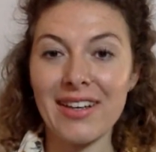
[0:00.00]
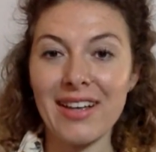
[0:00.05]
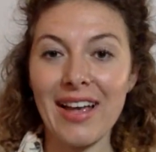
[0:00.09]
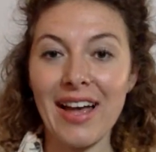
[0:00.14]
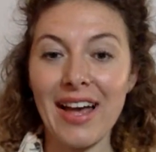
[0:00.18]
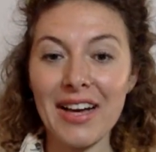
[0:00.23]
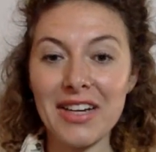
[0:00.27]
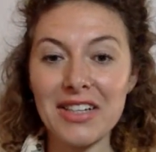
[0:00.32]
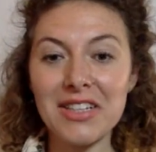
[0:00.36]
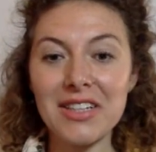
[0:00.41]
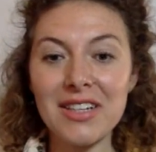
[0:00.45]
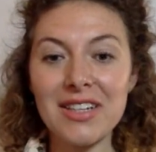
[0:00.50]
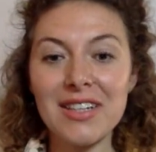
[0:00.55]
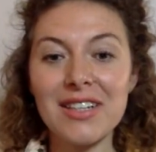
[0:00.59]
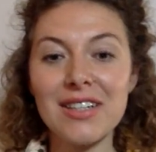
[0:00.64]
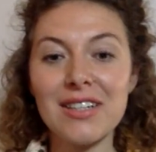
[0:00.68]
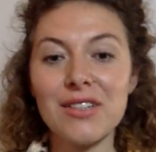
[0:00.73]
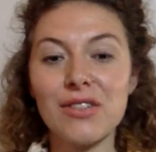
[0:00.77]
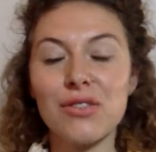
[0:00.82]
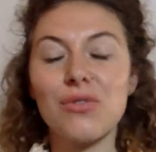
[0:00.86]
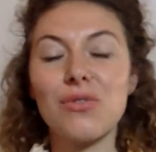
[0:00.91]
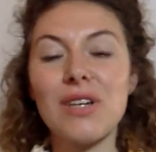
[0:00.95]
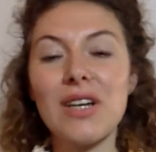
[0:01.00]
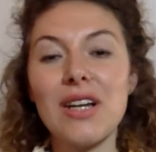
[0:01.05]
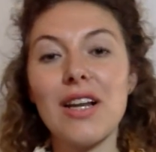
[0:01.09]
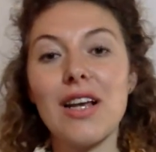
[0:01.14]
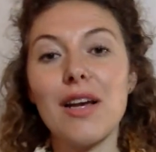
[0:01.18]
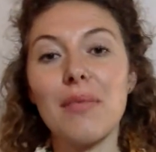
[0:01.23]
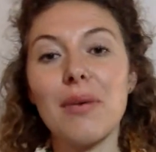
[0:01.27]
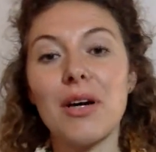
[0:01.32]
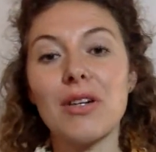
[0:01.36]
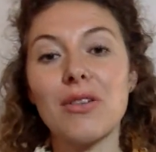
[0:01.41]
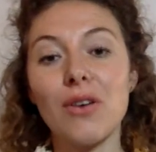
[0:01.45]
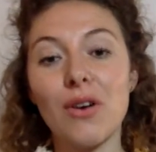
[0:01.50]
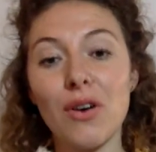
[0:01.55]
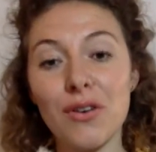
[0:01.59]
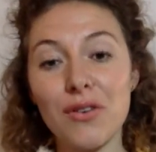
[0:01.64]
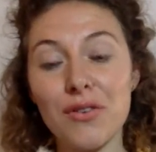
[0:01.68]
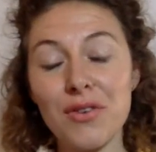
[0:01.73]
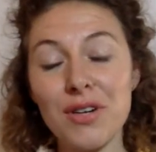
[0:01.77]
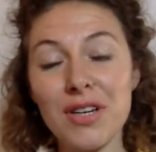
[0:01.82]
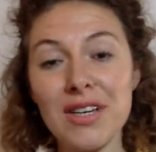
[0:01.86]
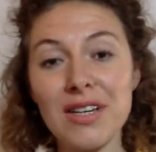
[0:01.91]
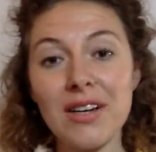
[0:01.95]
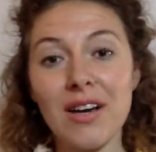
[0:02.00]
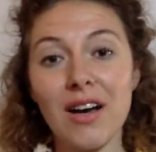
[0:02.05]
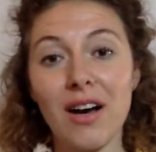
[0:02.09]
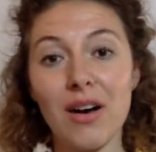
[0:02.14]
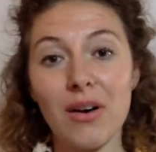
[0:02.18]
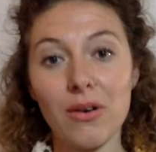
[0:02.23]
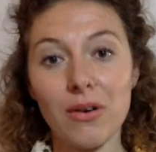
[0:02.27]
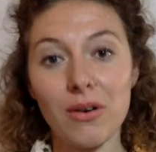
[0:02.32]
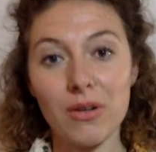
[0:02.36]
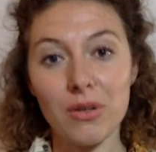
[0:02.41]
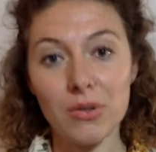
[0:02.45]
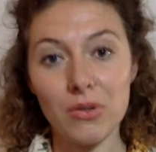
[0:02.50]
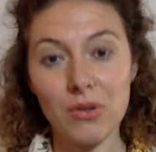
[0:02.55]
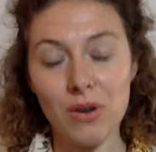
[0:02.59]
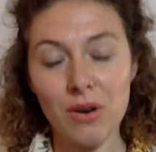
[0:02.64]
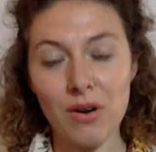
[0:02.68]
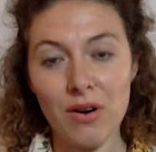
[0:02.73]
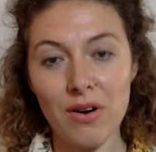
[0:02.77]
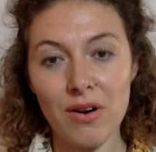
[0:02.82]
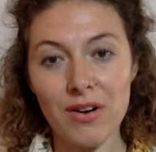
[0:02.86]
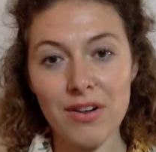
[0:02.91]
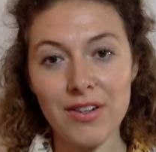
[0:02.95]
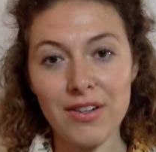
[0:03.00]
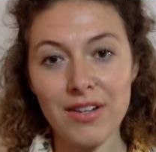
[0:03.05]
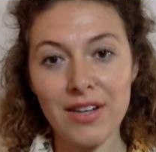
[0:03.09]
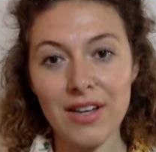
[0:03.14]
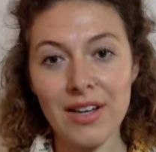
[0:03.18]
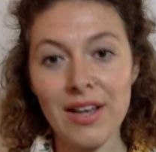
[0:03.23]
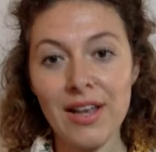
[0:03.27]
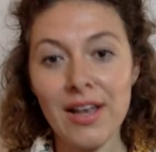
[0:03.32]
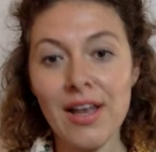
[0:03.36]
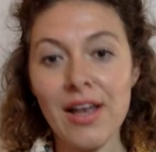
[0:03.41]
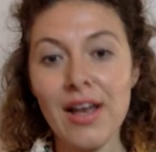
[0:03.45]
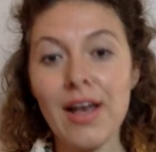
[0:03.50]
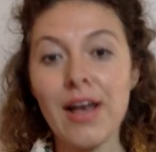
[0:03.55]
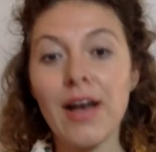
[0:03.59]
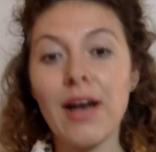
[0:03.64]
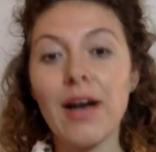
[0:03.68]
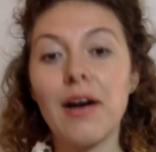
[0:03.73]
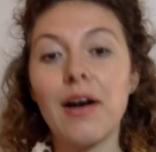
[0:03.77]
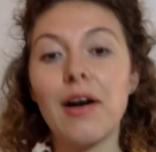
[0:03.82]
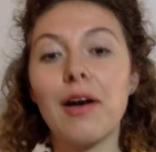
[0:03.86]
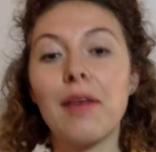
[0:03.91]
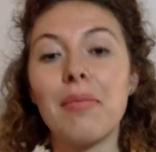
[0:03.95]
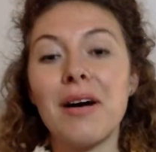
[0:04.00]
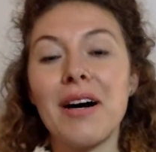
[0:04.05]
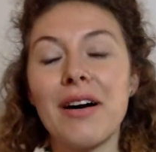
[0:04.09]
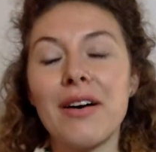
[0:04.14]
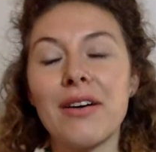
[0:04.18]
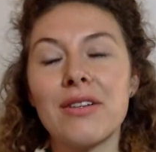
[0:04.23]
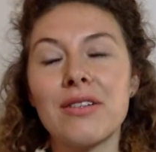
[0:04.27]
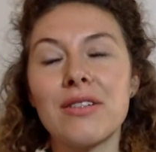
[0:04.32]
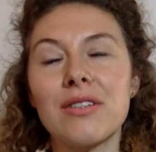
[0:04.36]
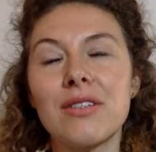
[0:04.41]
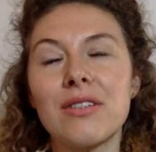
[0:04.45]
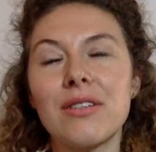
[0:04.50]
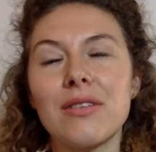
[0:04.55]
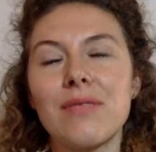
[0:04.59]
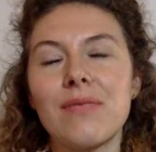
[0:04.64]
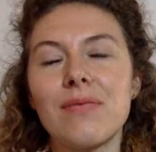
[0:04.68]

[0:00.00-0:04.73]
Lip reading: Actually, it's really about honoring our own heart, about